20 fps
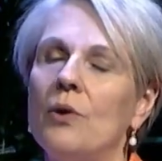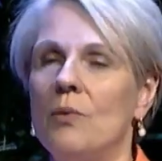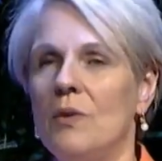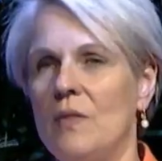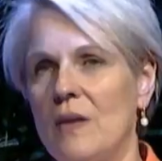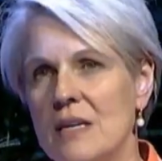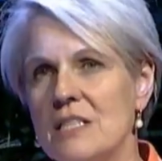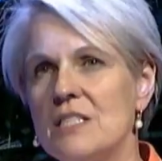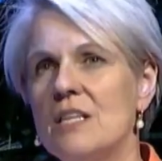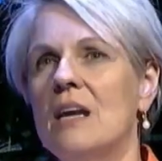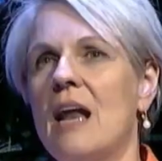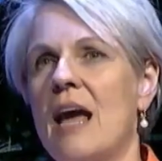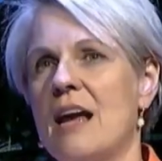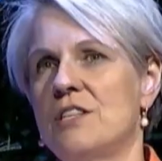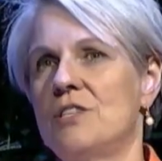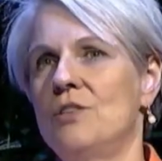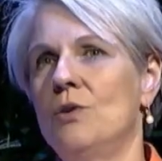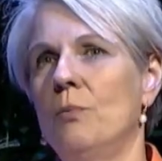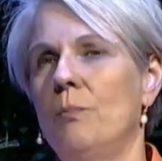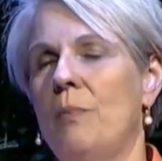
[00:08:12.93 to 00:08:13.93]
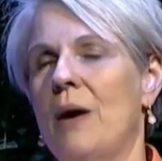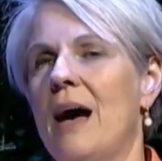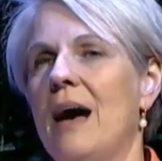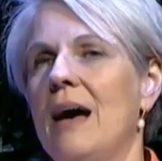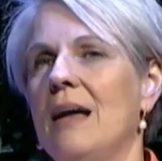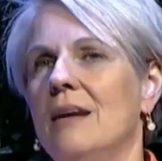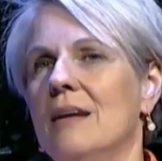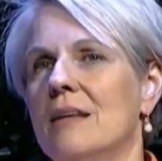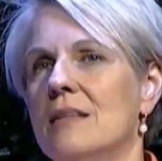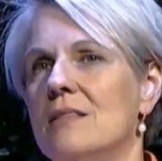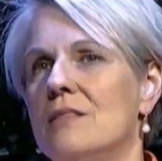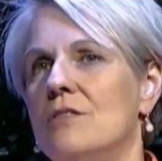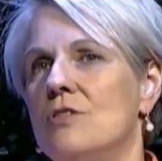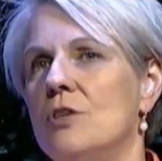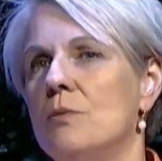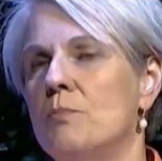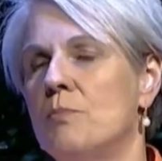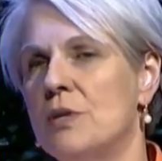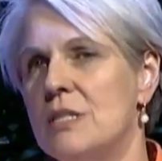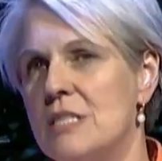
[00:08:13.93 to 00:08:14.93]
with international partners
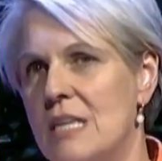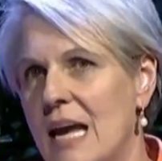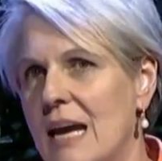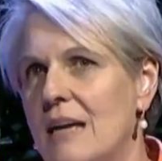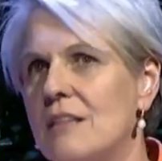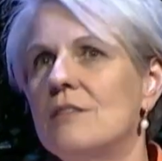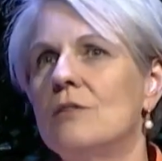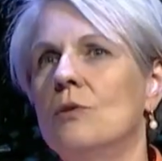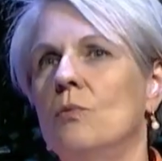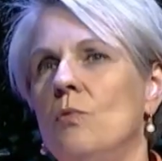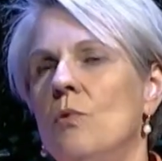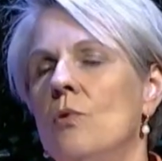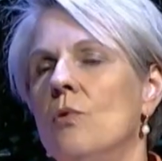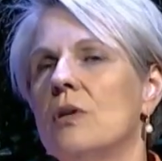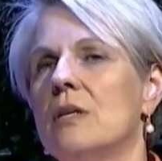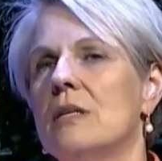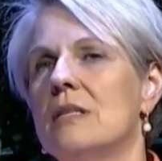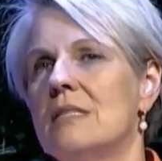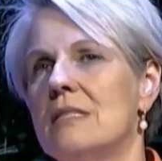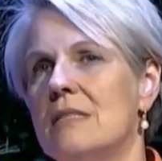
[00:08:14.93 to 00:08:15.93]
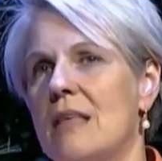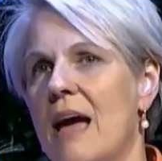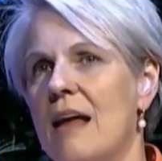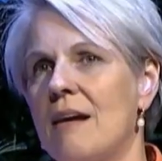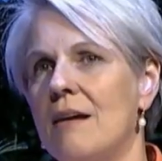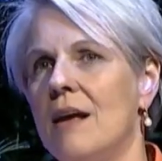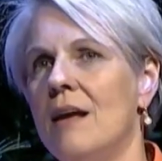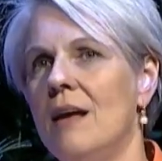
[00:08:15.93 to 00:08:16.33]
to protect the waters that